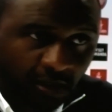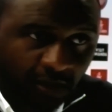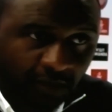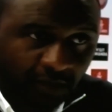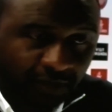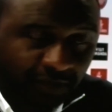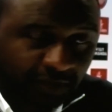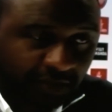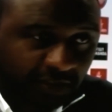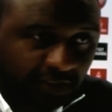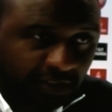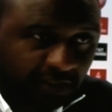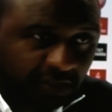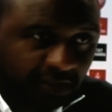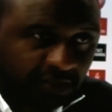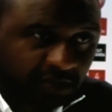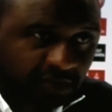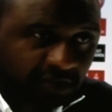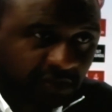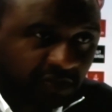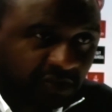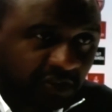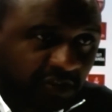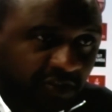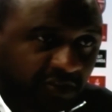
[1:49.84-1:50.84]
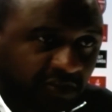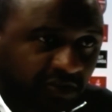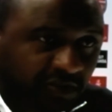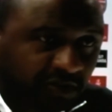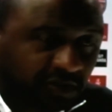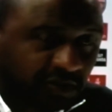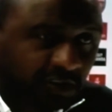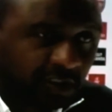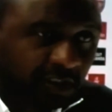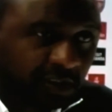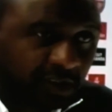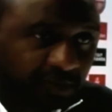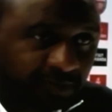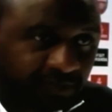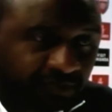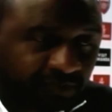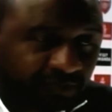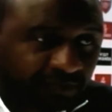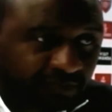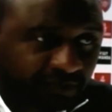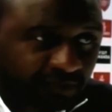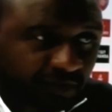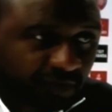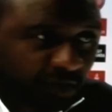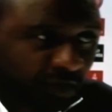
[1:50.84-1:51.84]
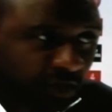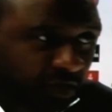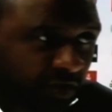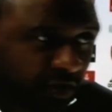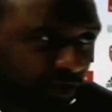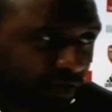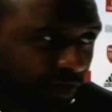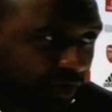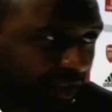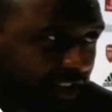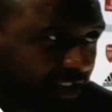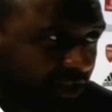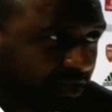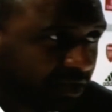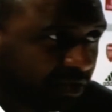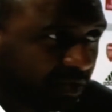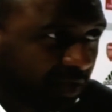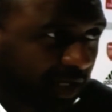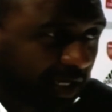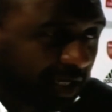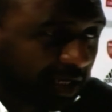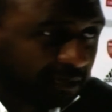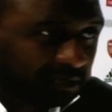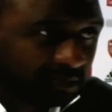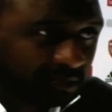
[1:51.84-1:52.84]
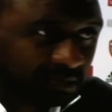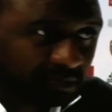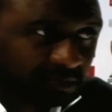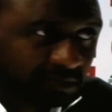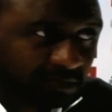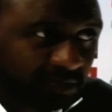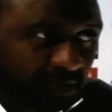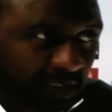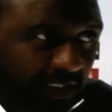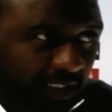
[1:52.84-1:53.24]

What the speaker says: I think it's just all the credit to him.